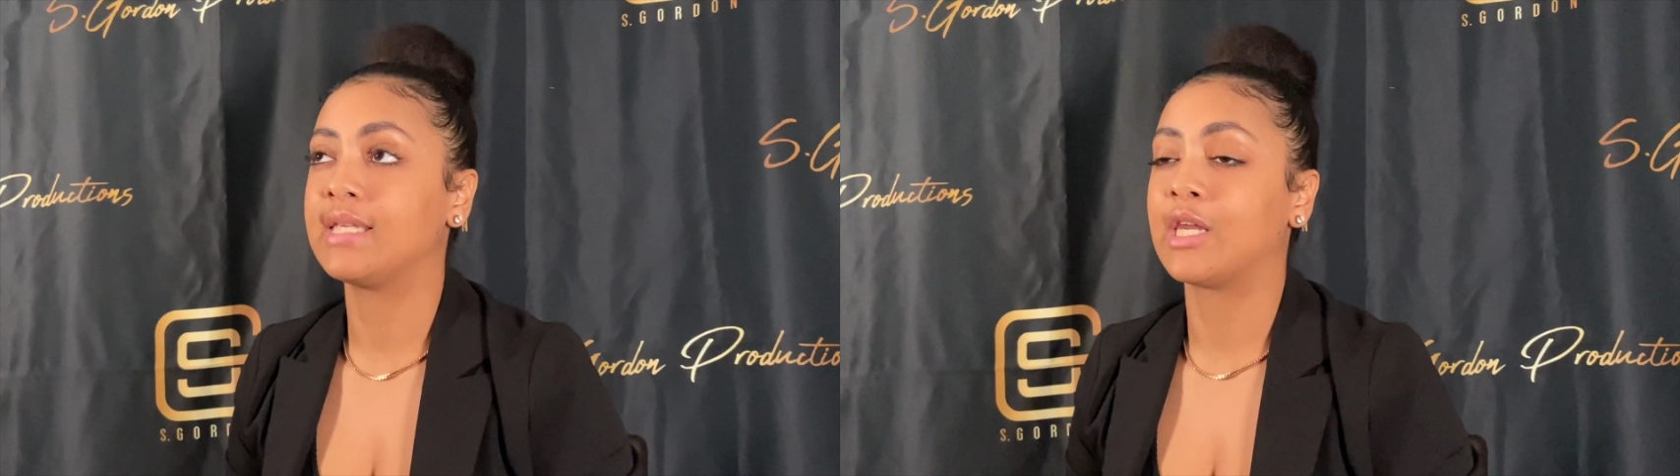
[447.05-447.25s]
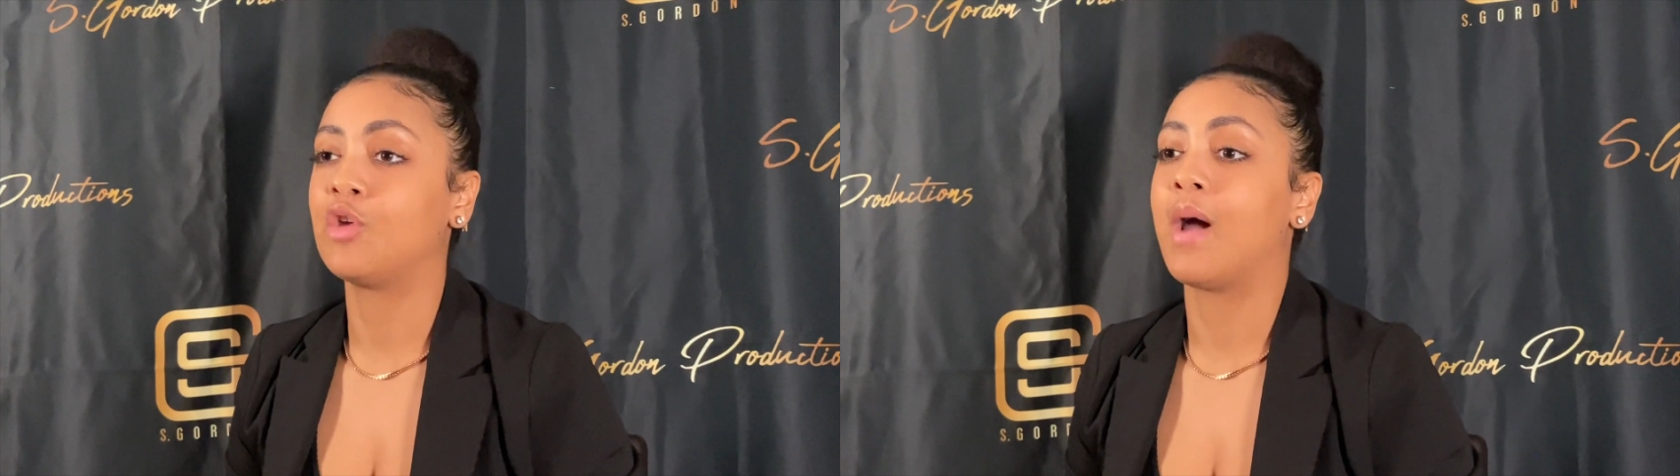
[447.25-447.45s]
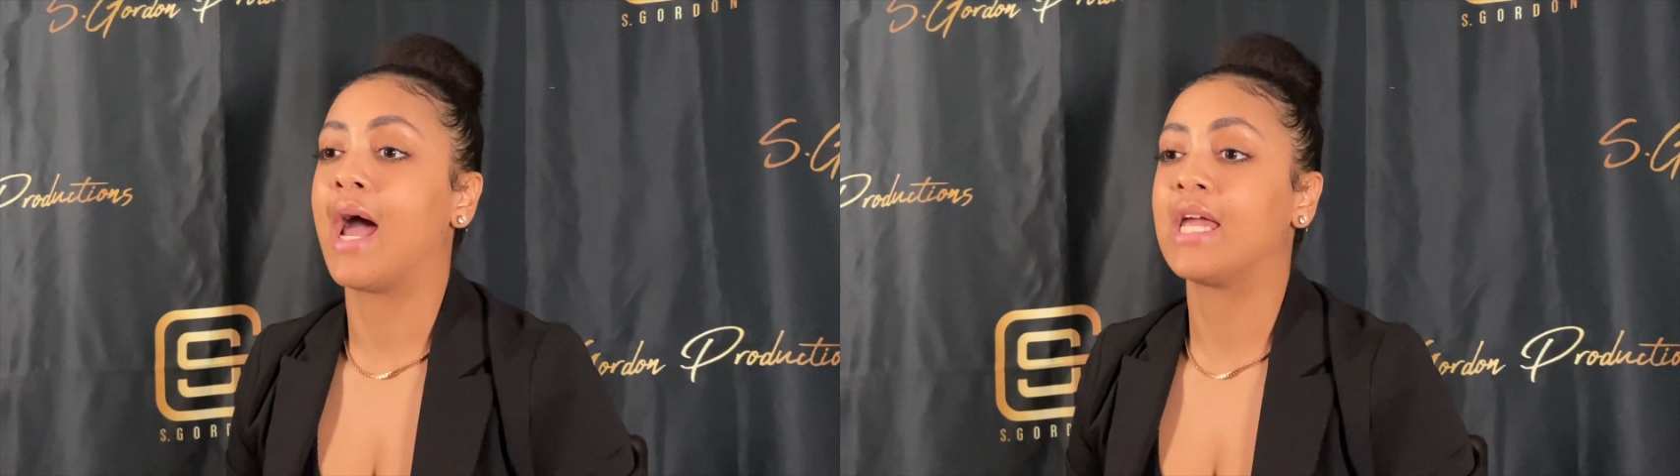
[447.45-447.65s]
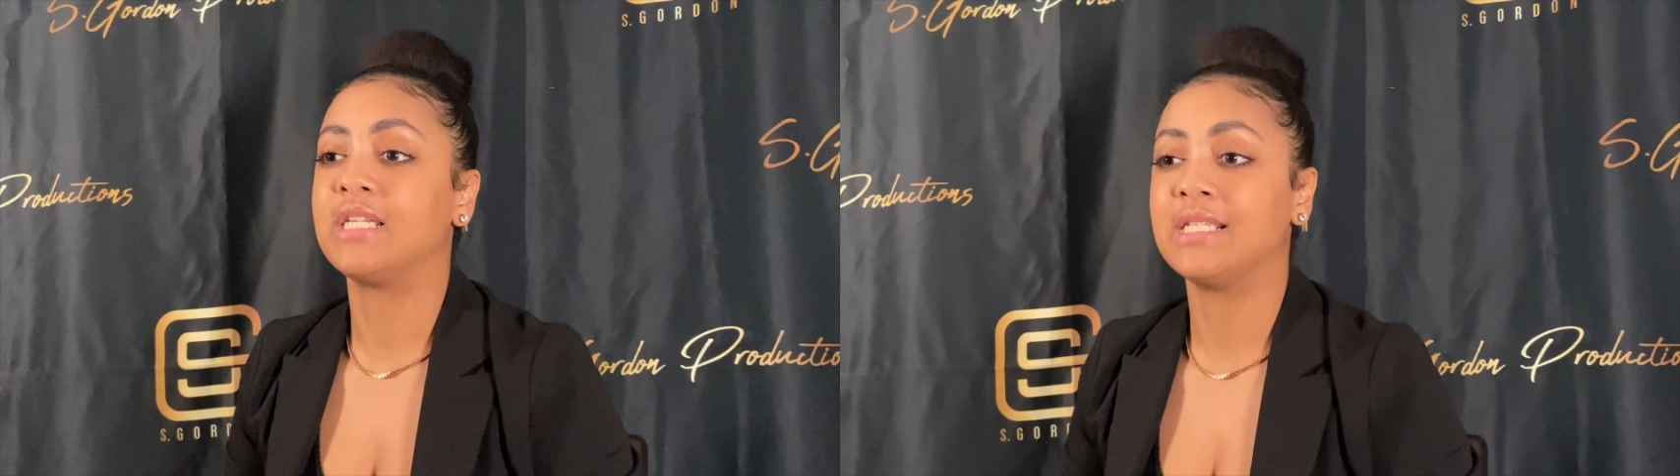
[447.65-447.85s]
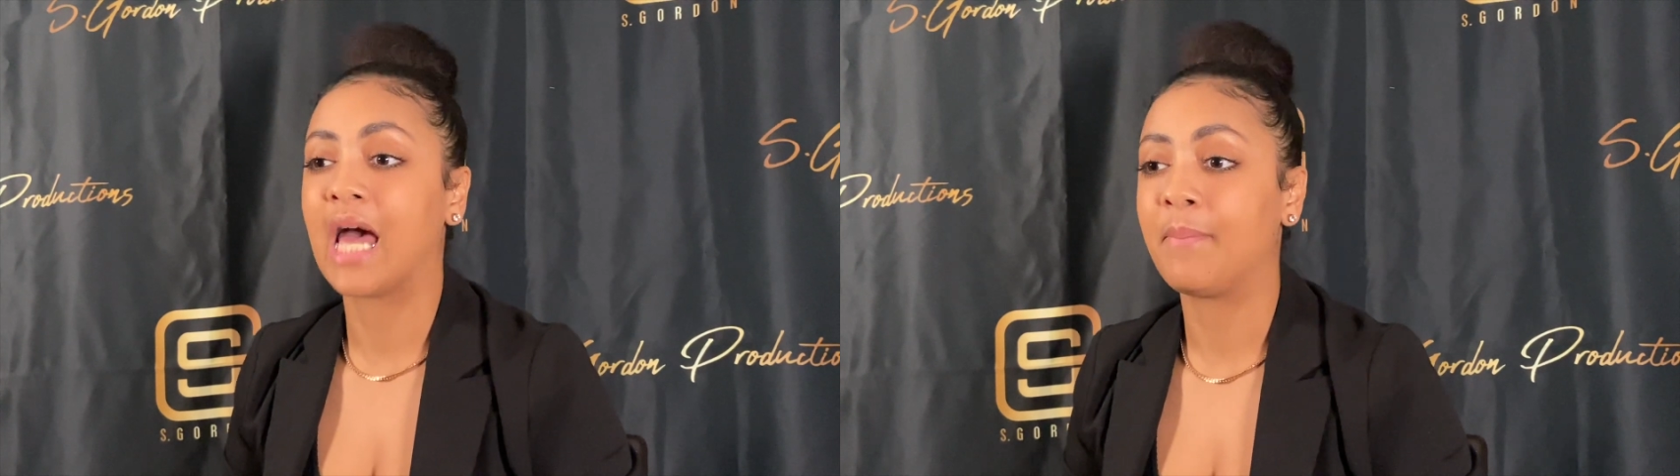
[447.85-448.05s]
I do my
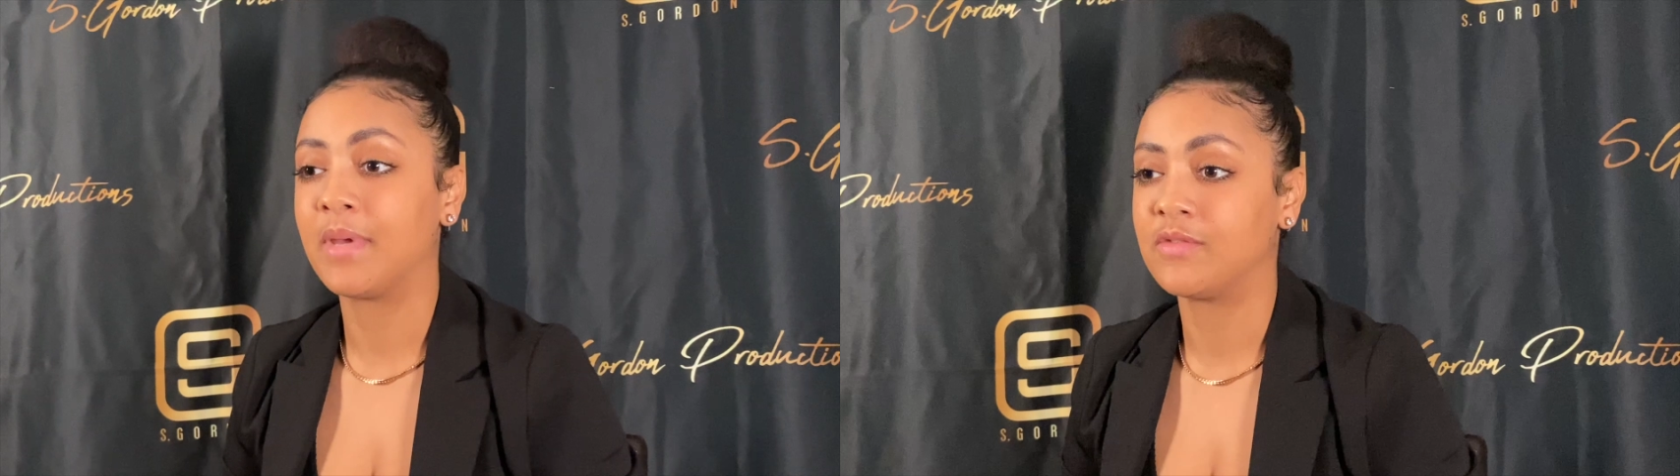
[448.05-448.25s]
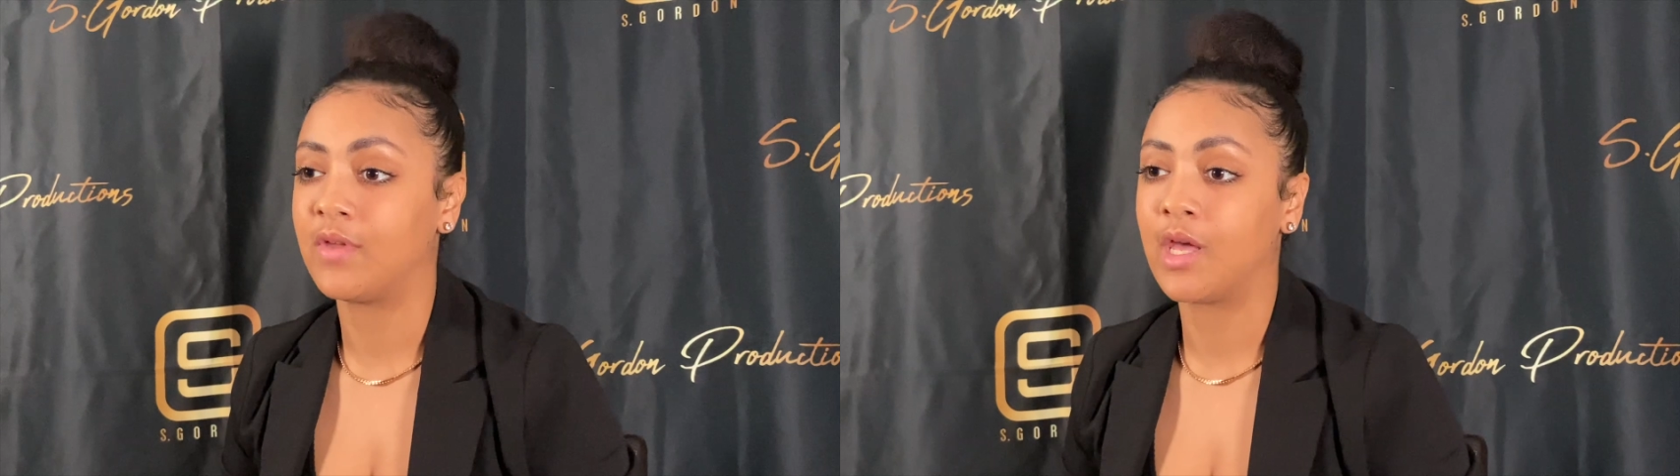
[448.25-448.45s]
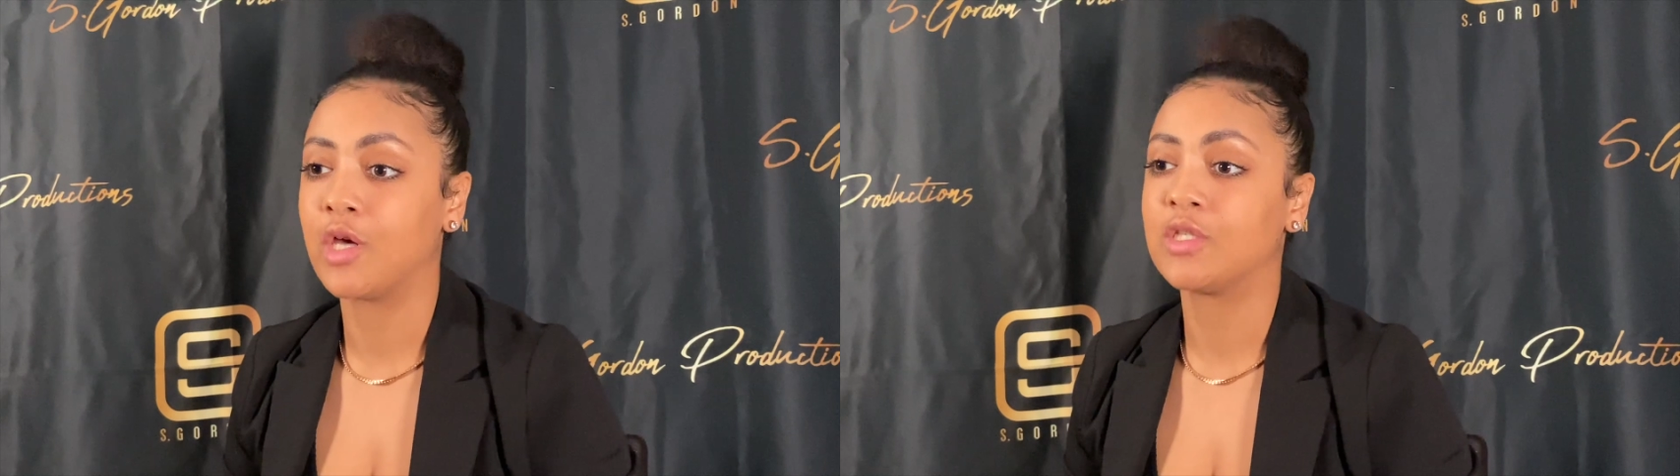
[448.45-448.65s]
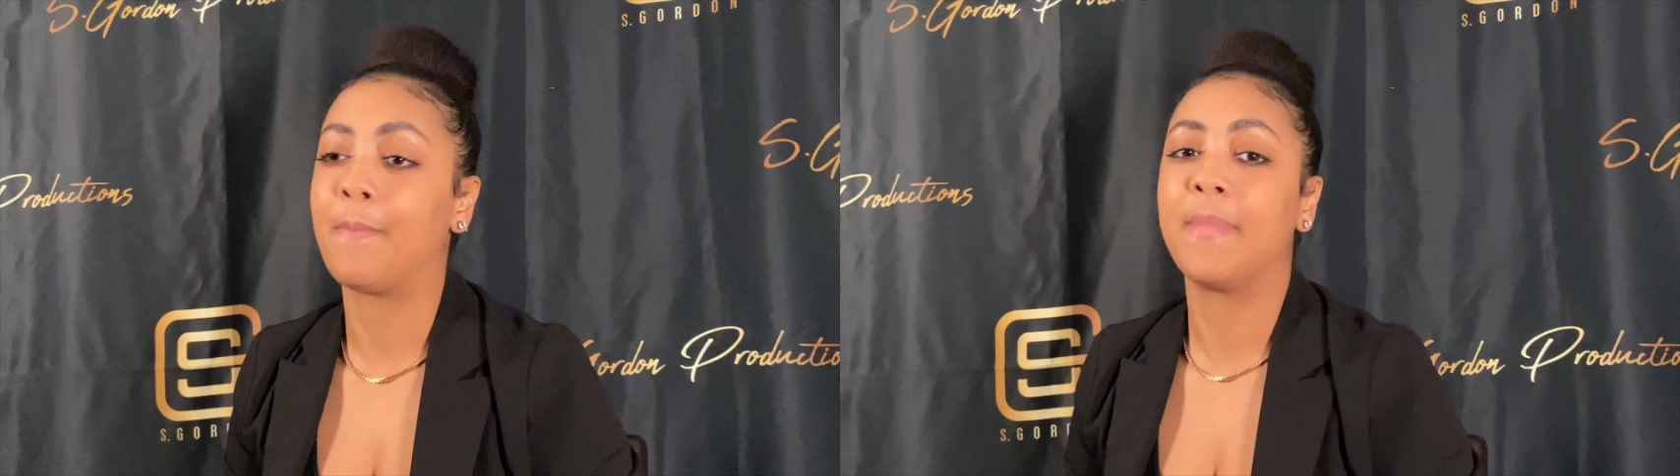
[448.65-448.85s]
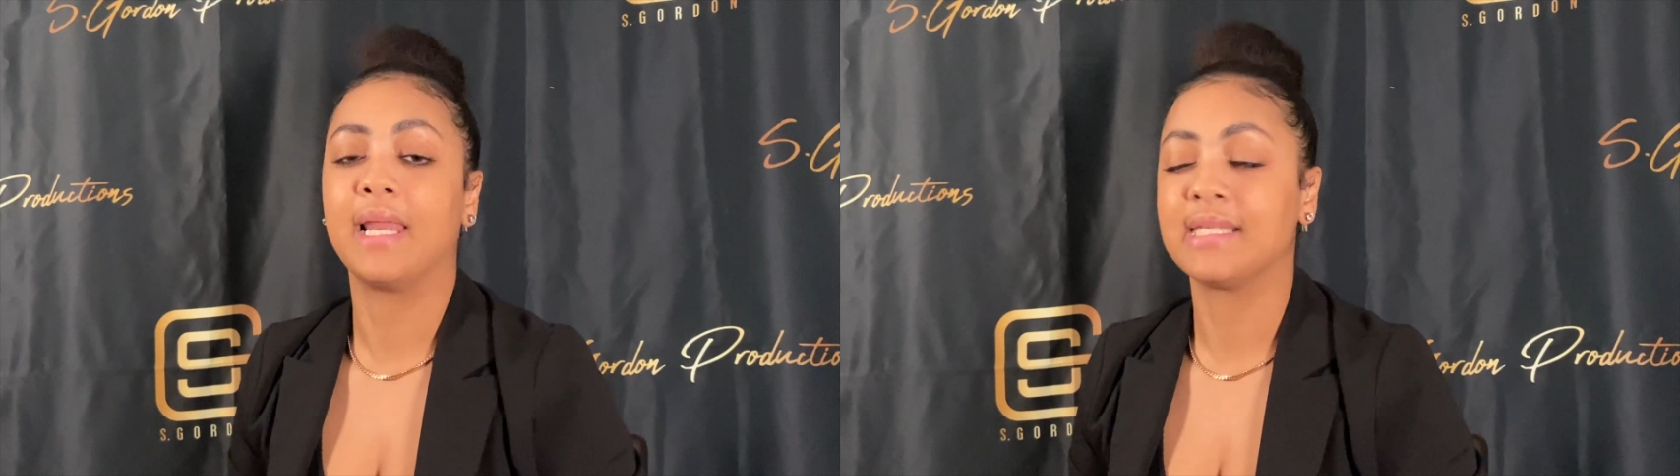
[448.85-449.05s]
IG topics videos at
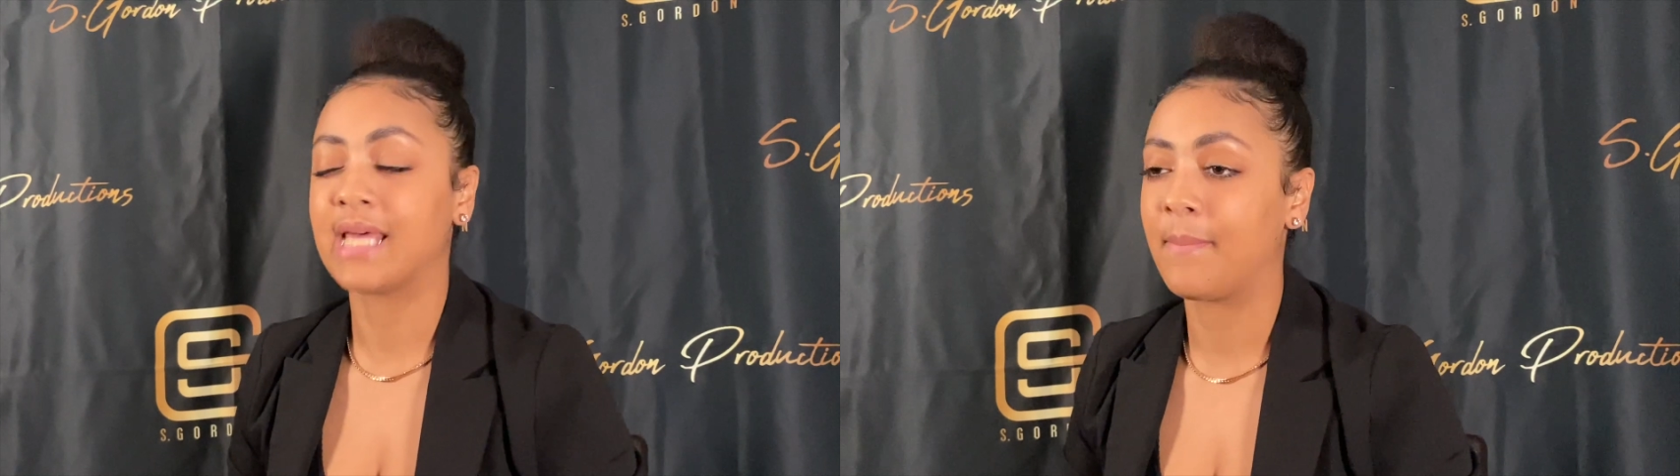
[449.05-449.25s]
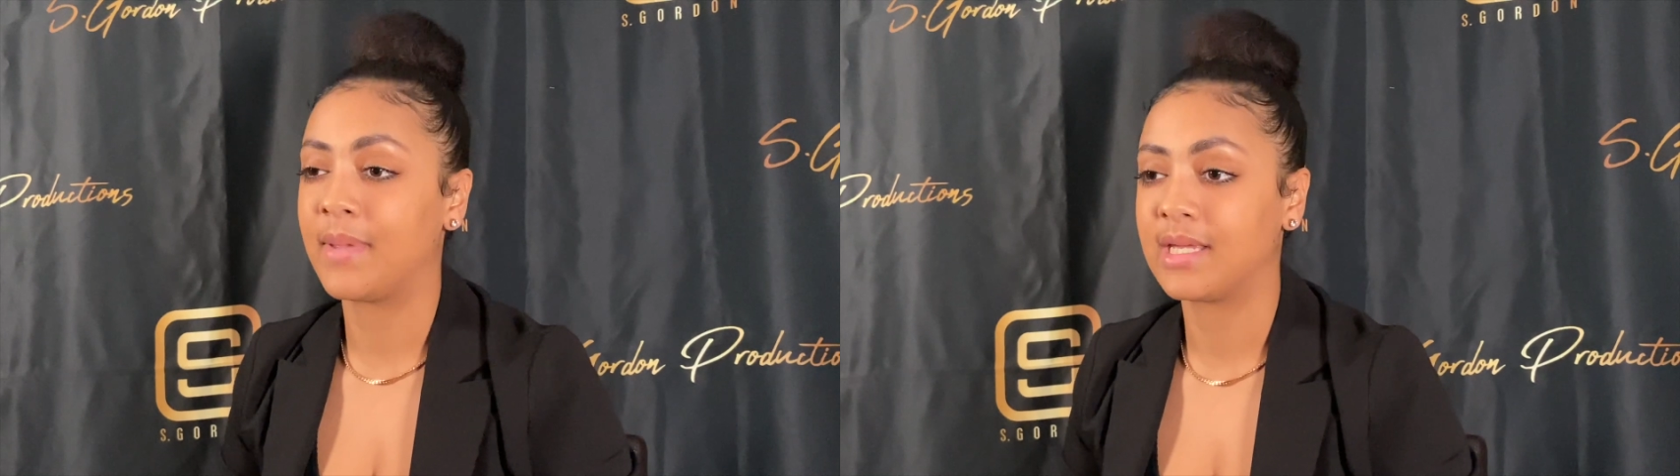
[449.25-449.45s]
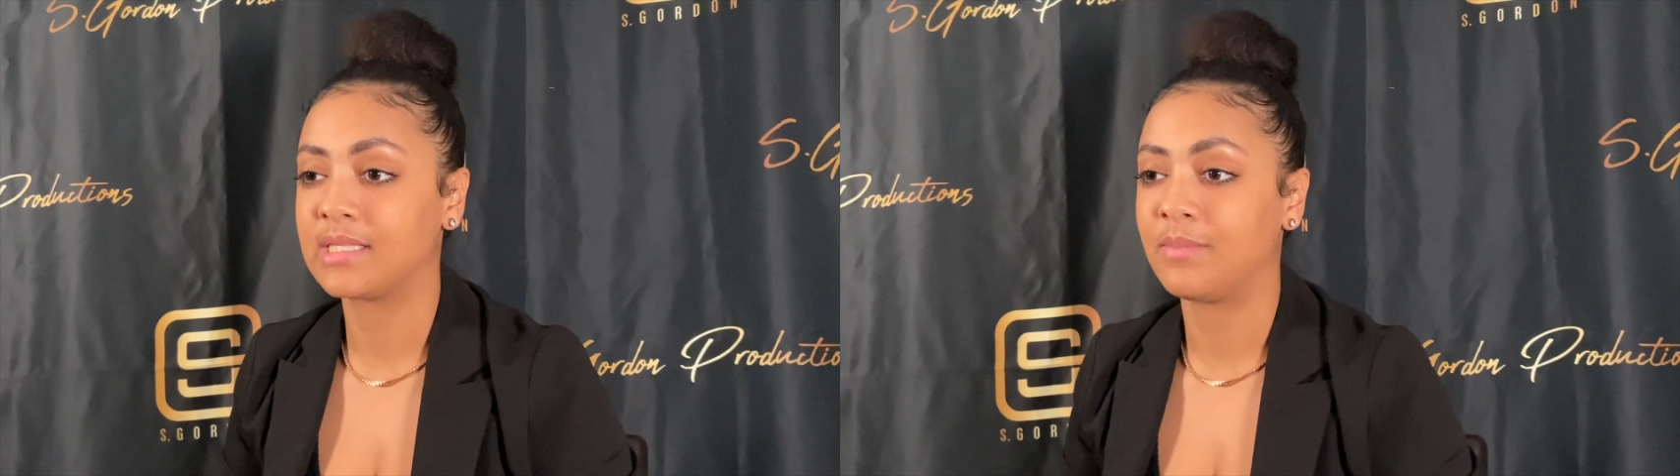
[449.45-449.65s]
Mila Topicz,